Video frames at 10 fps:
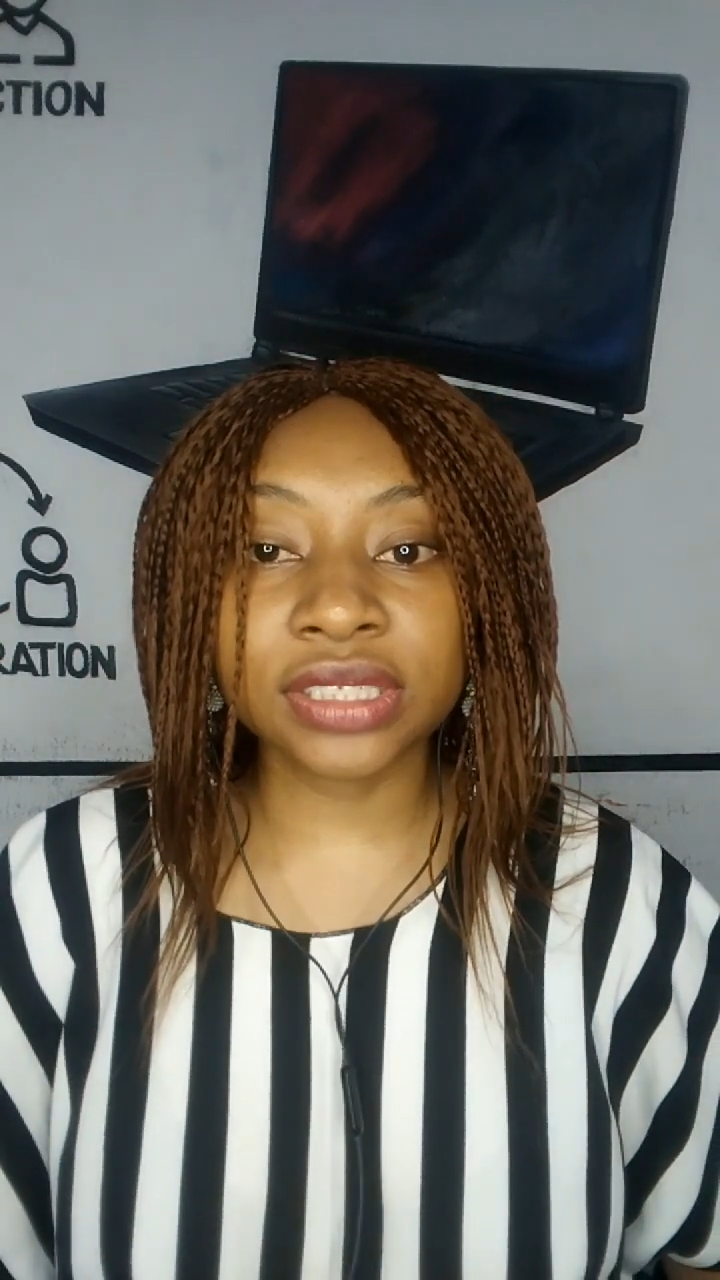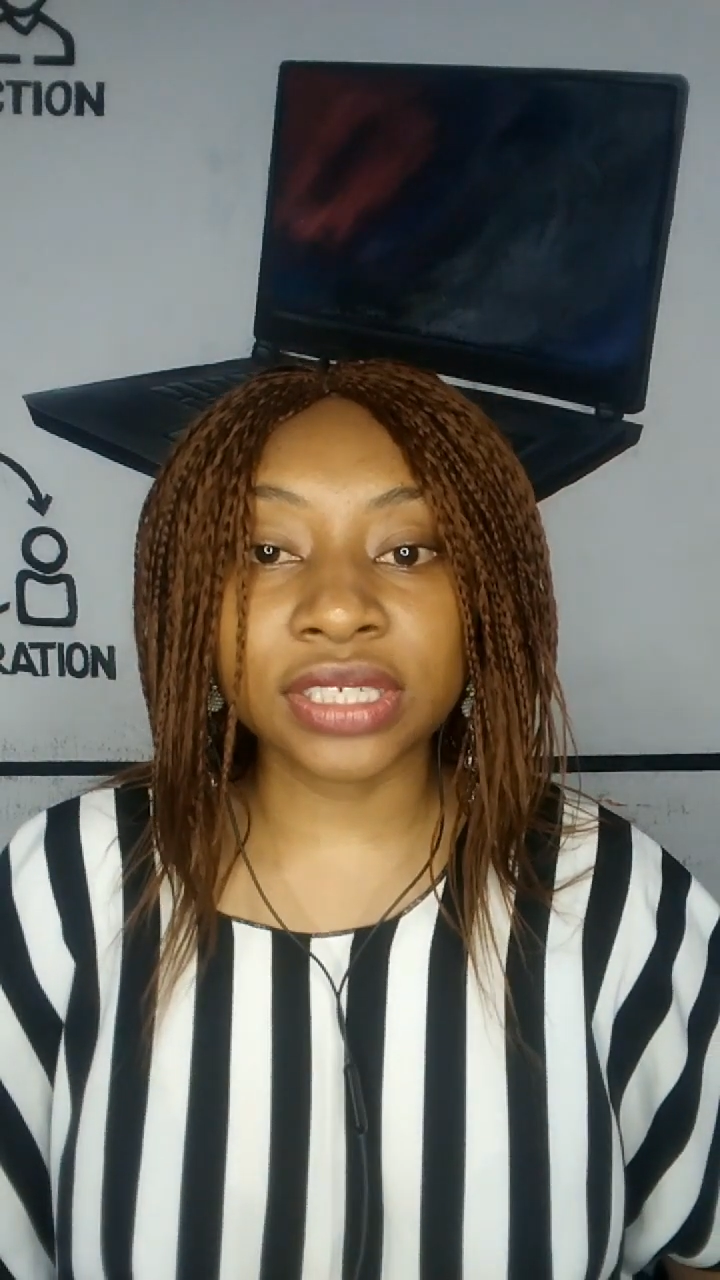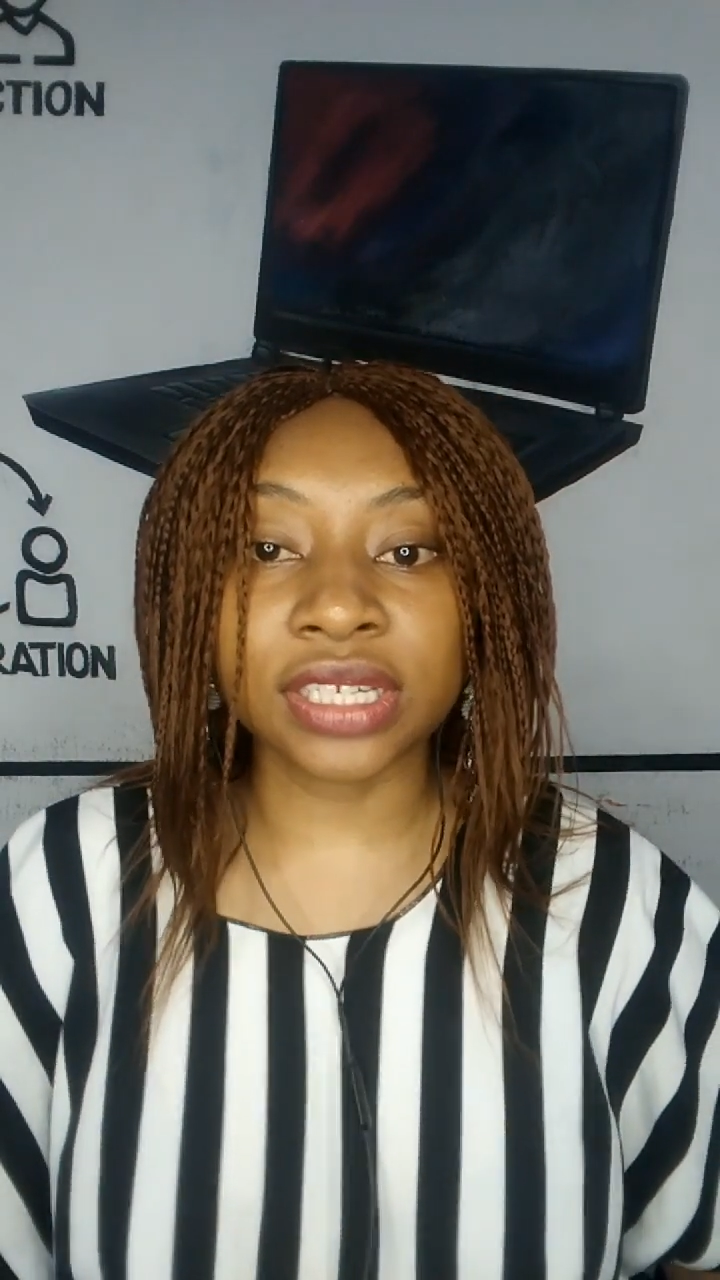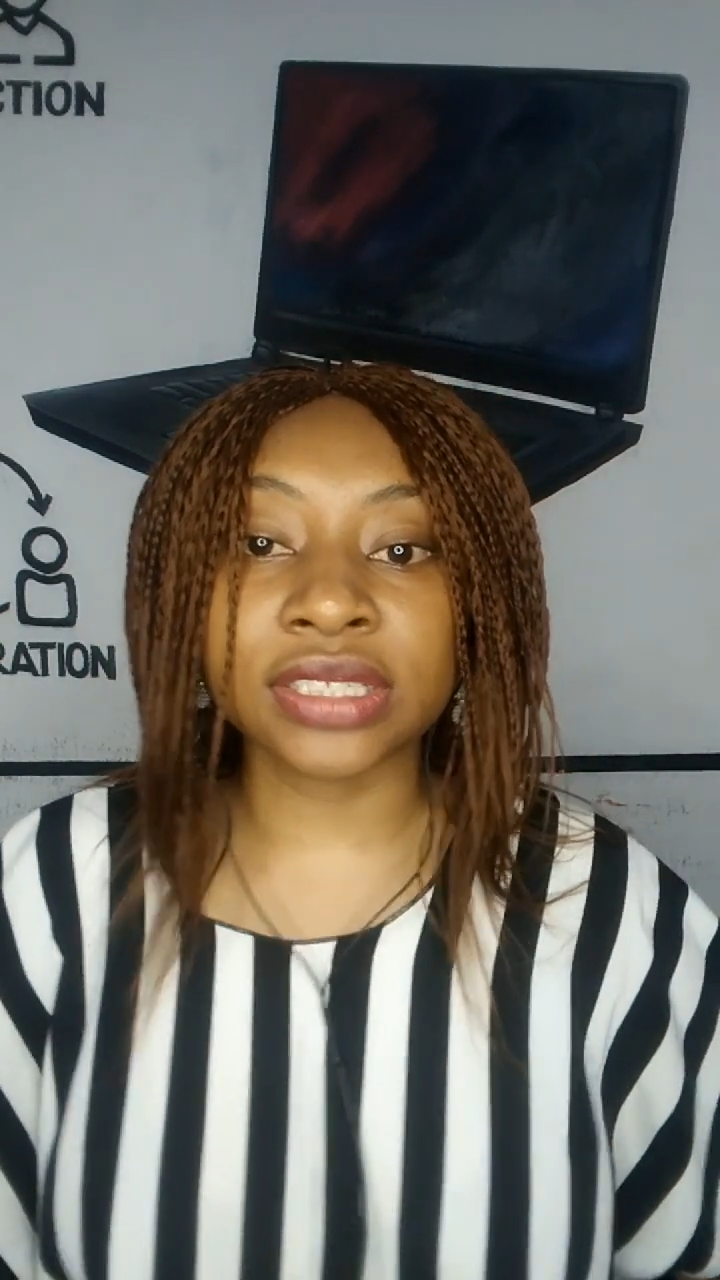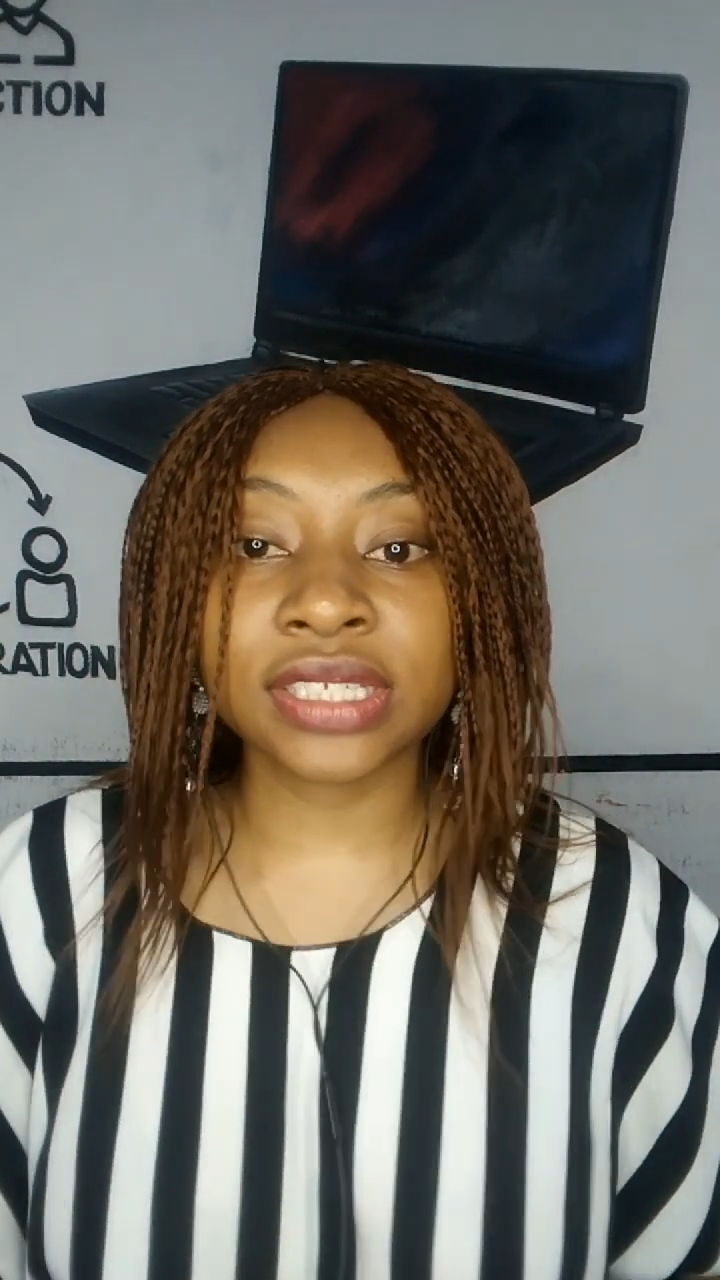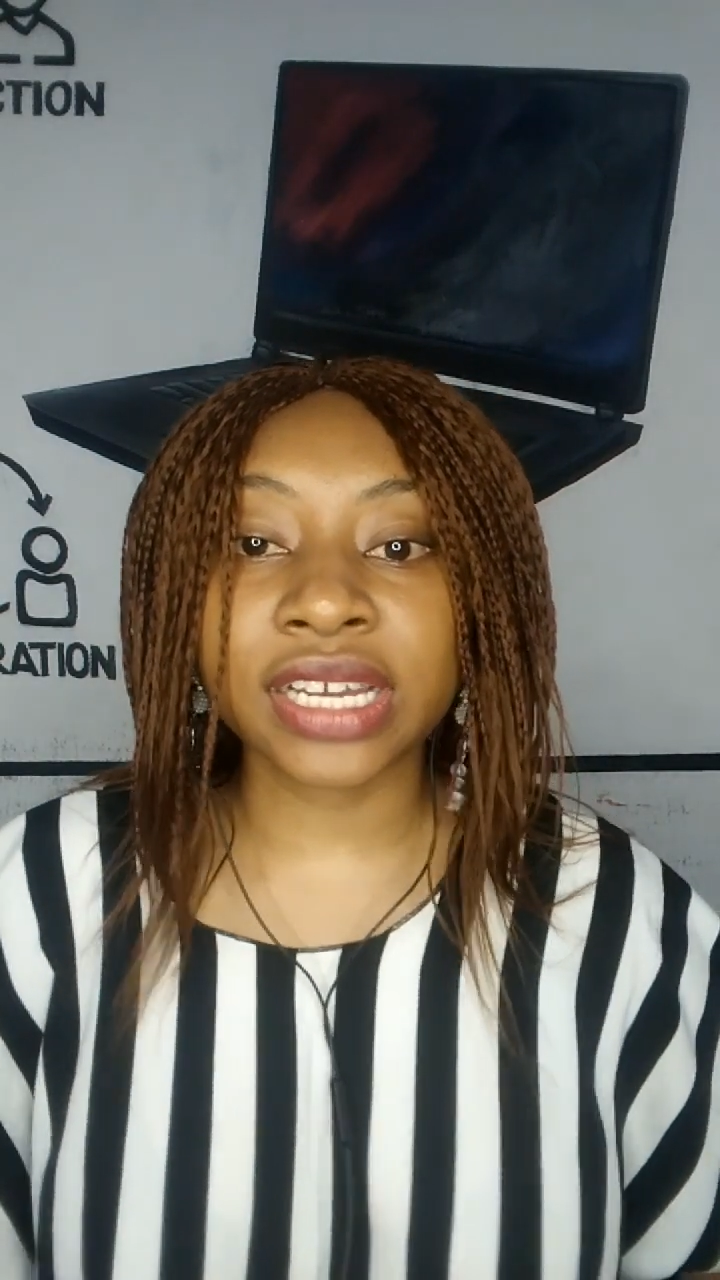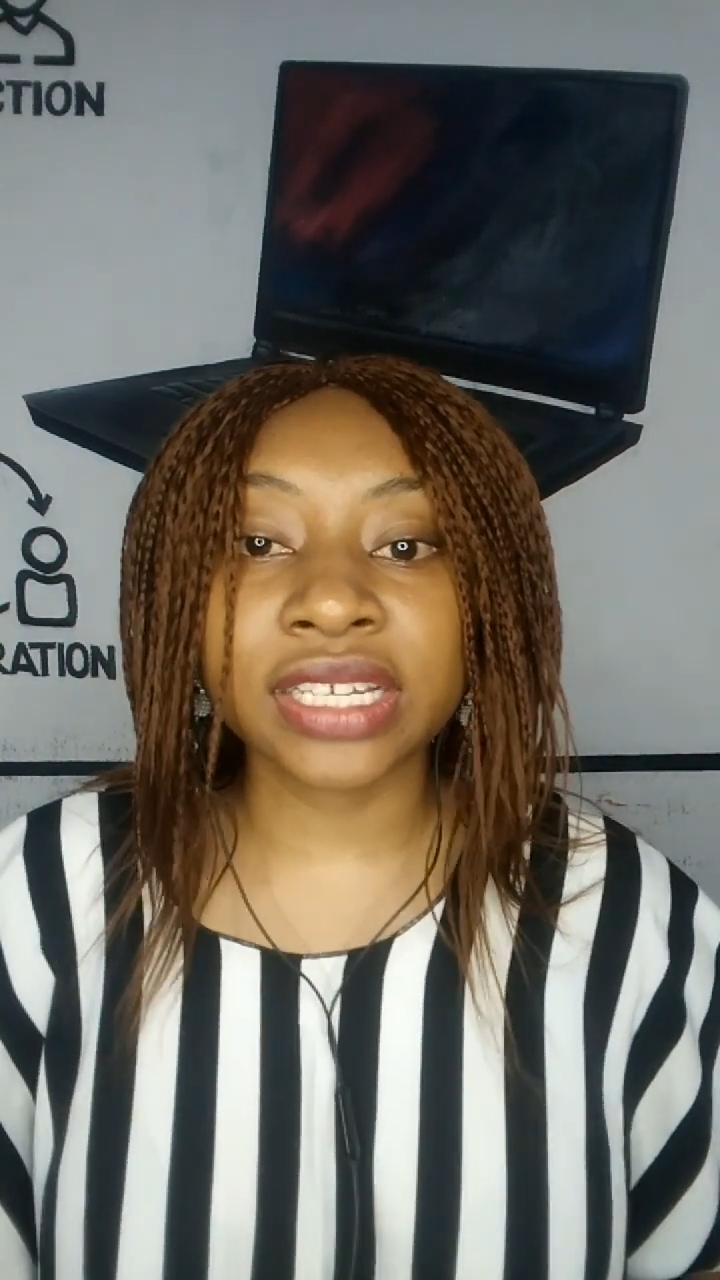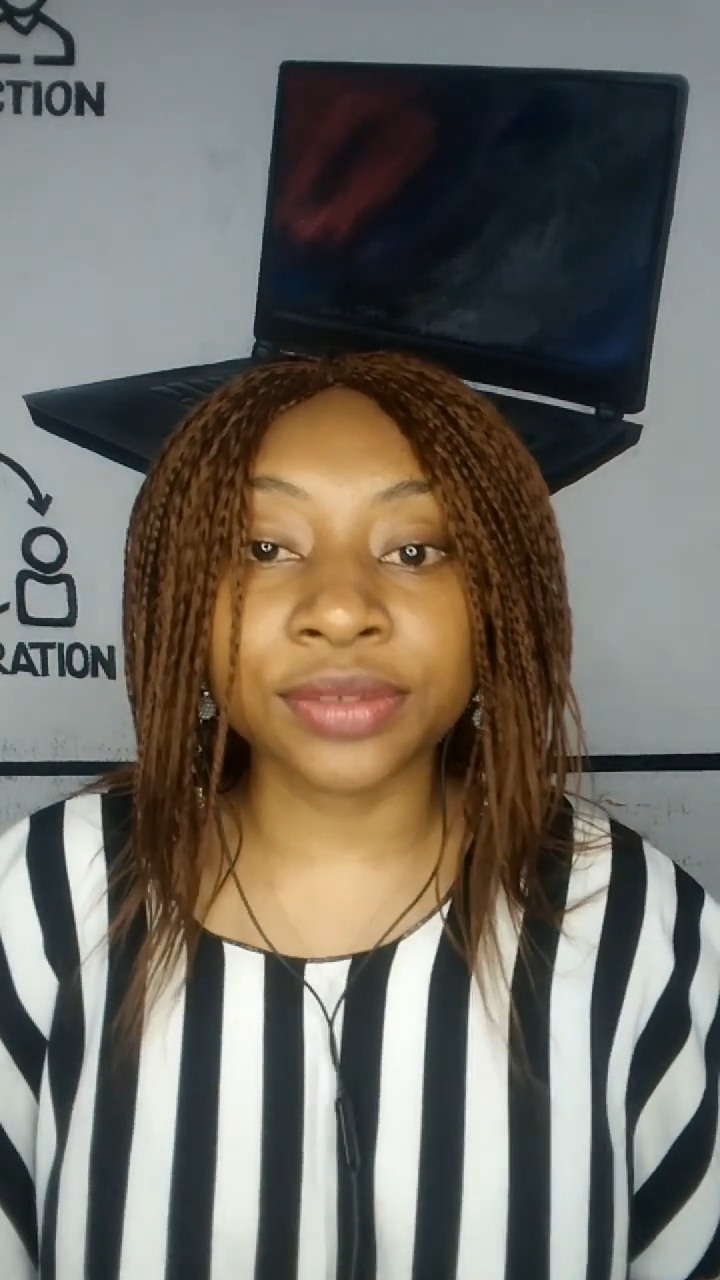the entire